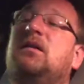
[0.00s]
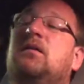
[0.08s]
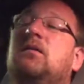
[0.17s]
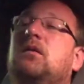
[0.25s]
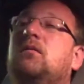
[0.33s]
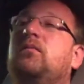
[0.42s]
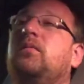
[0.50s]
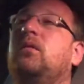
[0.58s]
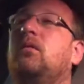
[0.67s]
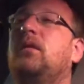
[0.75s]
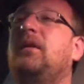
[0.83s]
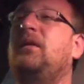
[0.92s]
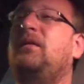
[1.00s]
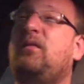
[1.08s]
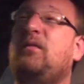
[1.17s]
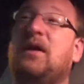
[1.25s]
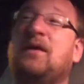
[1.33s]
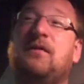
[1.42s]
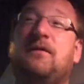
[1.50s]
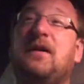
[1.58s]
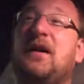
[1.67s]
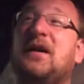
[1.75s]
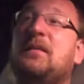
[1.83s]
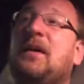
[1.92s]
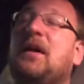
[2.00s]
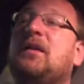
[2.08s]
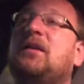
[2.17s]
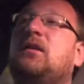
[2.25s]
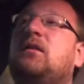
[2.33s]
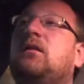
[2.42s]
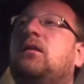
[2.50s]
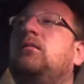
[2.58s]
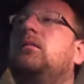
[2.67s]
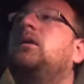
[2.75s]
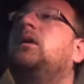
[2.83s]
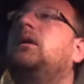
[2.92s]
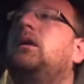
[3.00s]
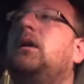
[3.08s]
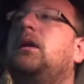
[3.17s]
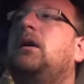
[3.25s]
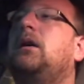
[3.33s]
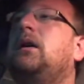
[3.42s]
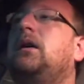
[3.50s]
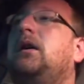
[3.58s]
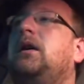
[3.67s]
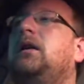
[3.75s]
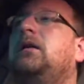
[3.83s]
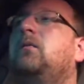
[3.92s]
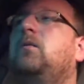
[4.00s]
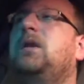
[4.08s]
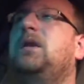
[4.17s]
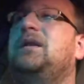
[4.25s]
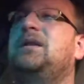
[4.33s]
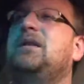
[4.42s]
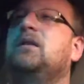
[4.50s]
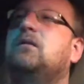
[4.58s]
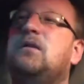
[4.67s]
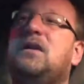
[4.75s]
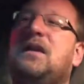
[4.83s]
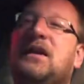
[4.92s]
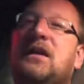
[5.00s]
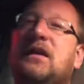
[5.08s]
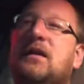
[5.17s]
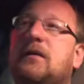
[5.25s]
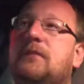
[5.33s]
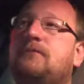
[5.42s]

the group, or even if you never find a spouse in the group, we still need